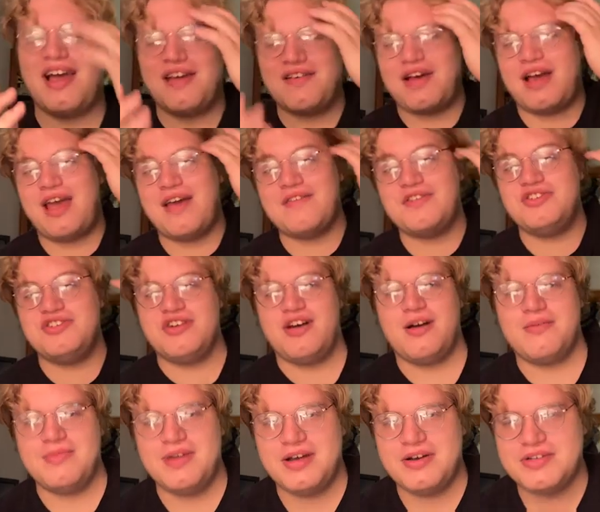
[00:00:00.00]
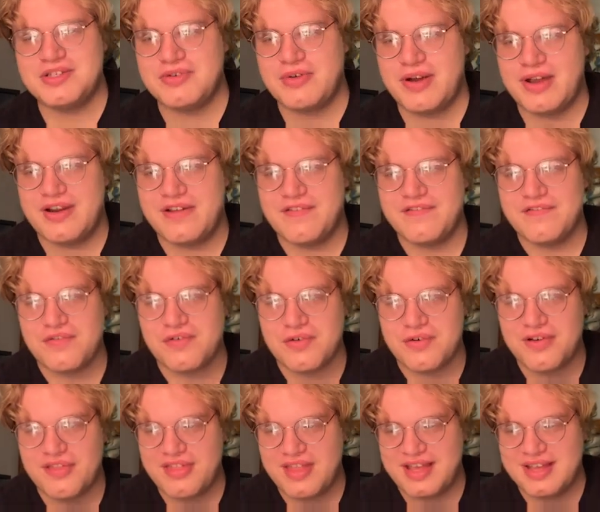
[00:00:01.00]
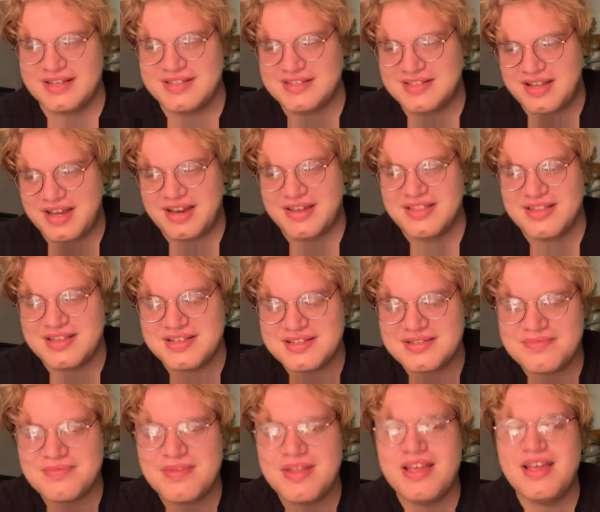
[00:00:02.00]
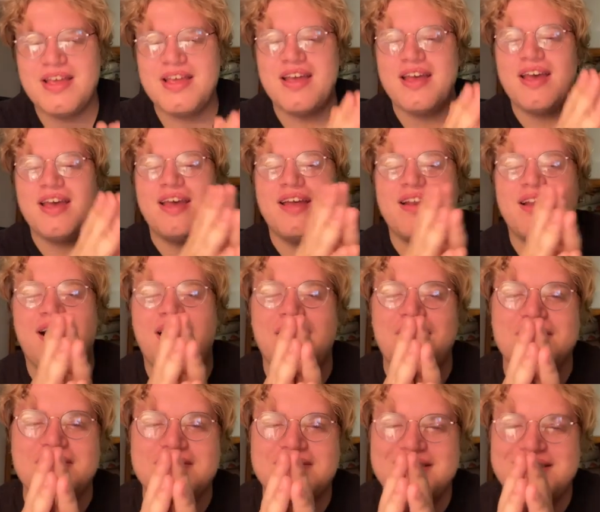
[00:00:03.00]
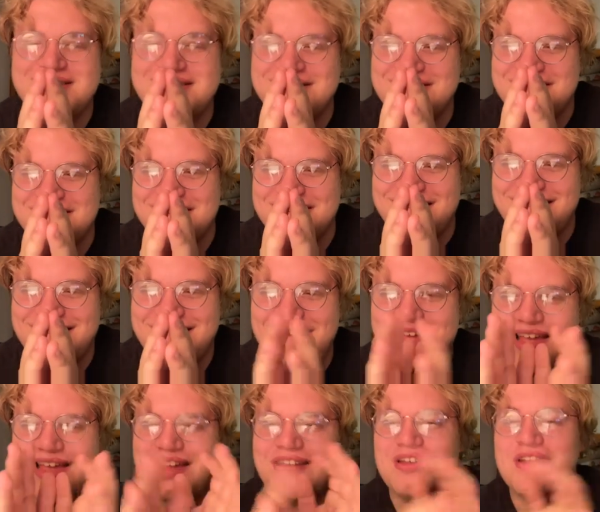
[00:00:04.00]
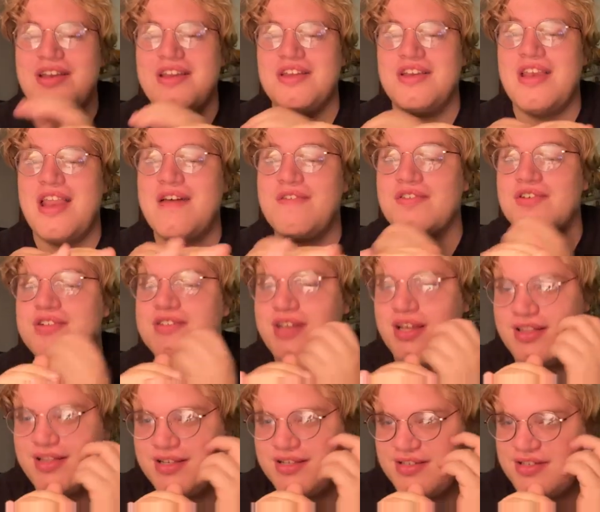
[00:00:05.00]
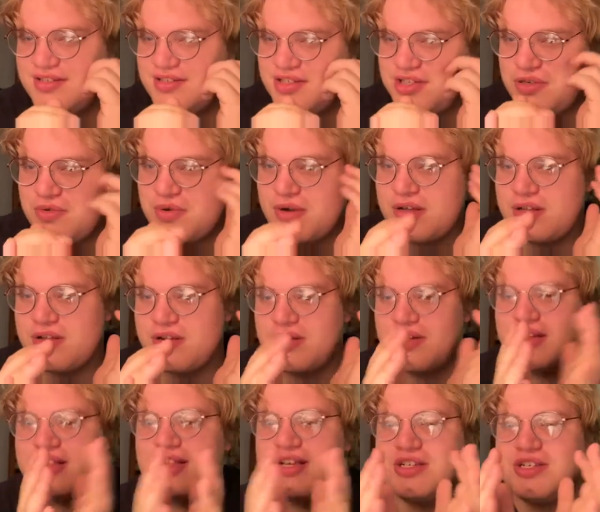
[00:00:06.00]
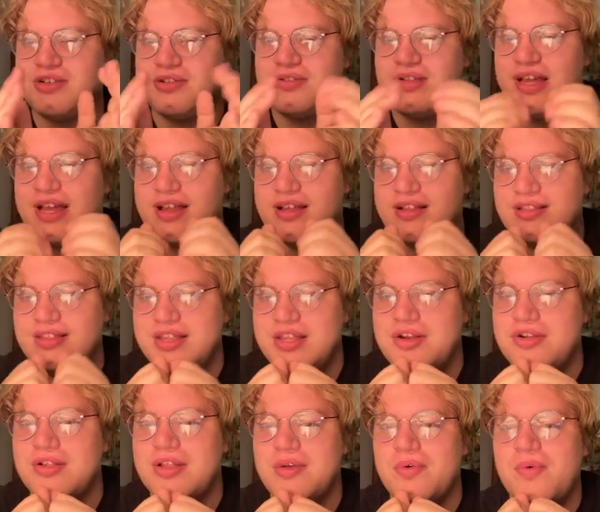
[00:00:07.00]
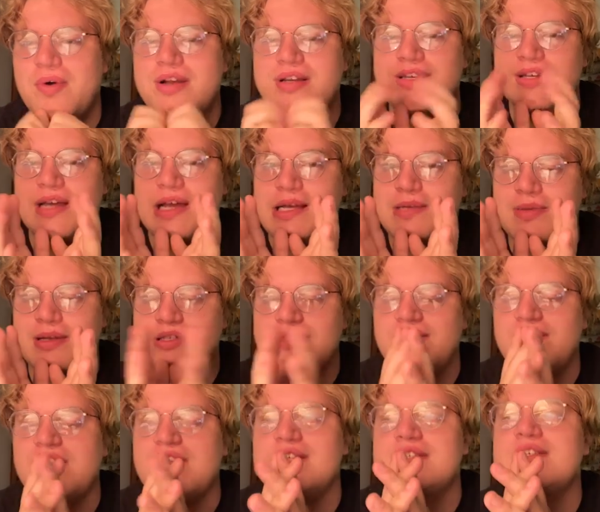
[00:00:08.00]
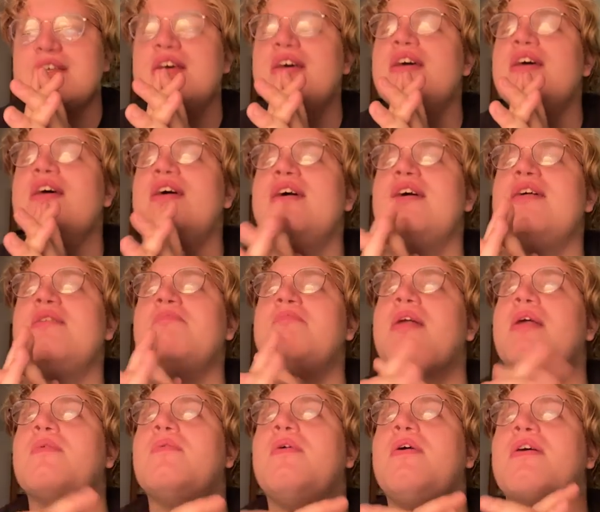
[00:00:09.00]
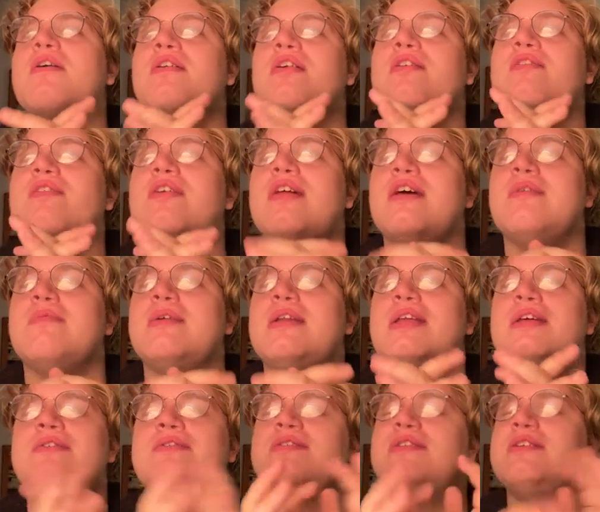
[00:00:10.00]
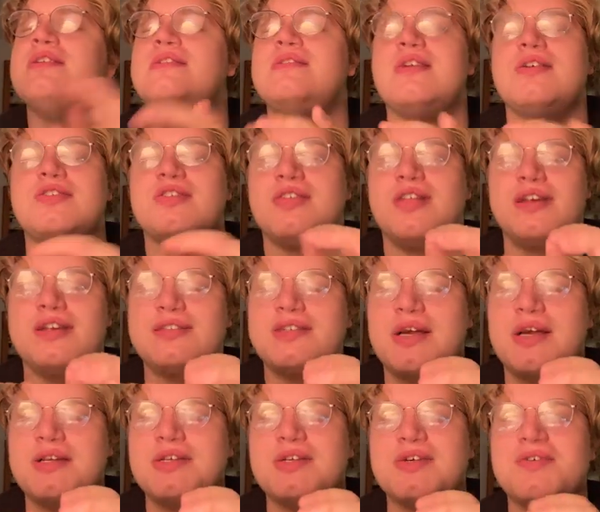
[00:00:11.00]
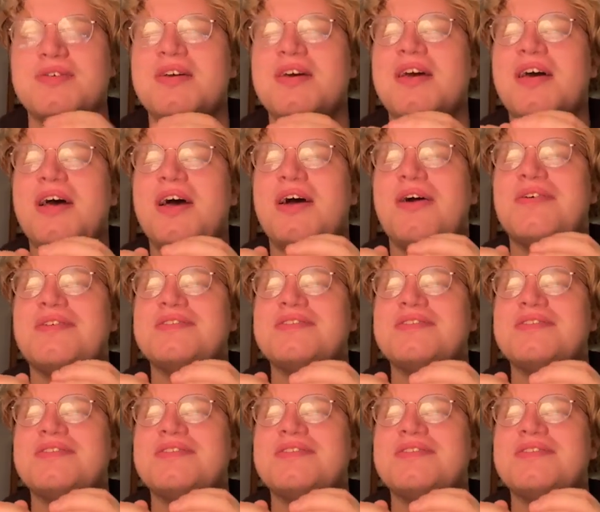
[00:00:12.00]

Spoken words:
have a job now, so I can afford things like this. And I was, you never say this to a clerk unless you're like literally wanting expensive things. But I walked over to him, and he's such a nice guy too. I was